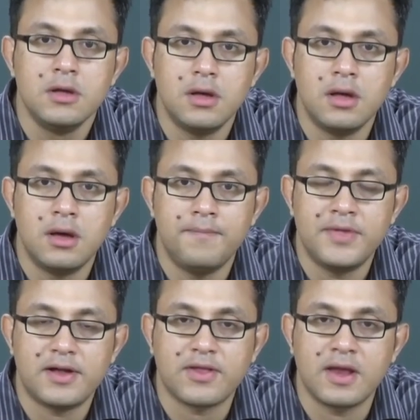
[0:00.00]
Uh,
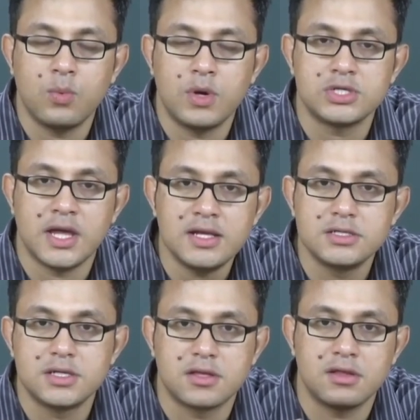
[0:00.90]
that scene where she
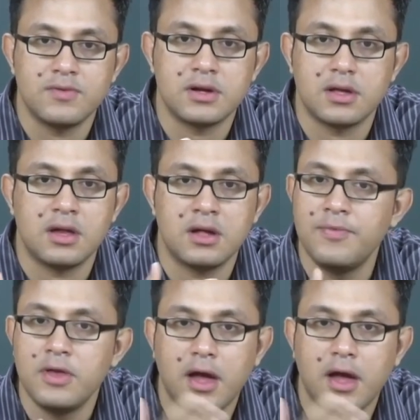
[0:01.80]
enters the Divan Khana,